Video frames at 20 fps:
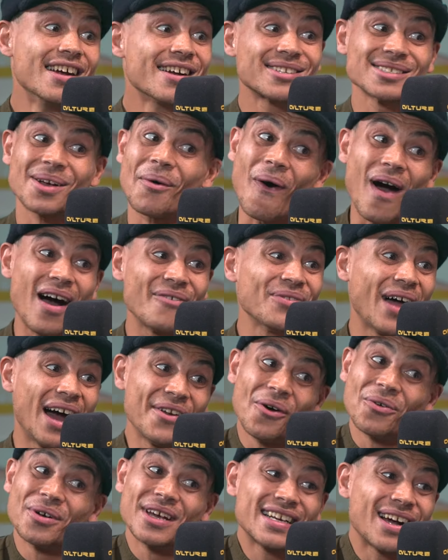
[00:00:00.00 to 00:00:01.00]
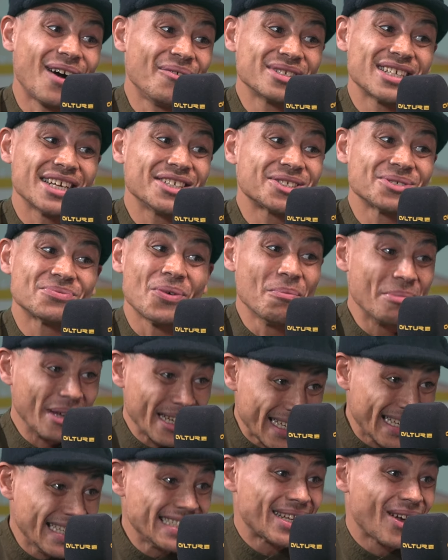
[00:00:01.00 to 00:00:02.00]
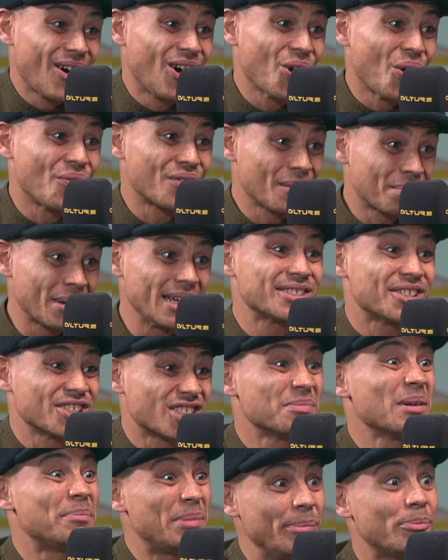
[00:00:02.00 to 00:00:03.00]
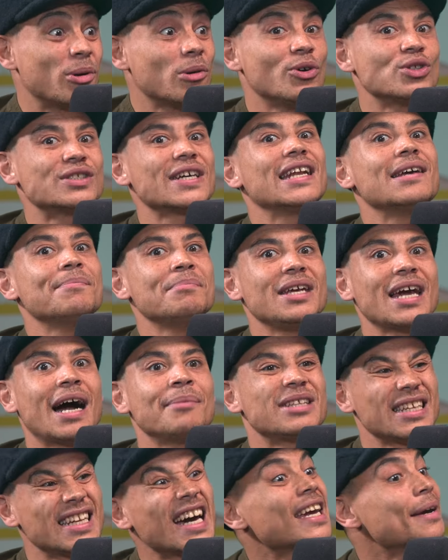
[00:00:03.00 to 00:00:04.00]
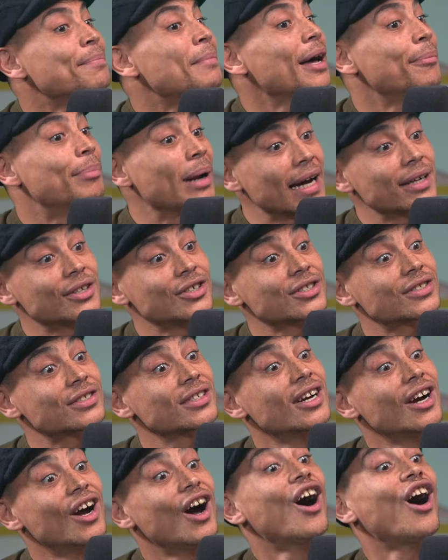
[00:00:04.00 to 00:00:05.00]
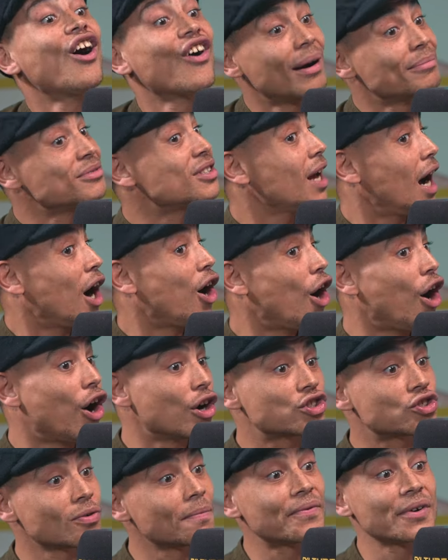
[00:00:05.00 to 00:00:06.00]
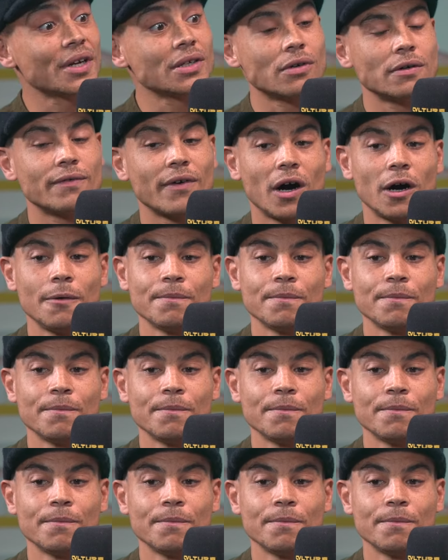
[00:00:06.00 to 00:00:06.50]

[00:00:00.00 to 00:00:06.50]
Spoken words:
because I know the conversations won't be easy all over the place, because there'll be people who are telling me I'm denying my blackness or something or other.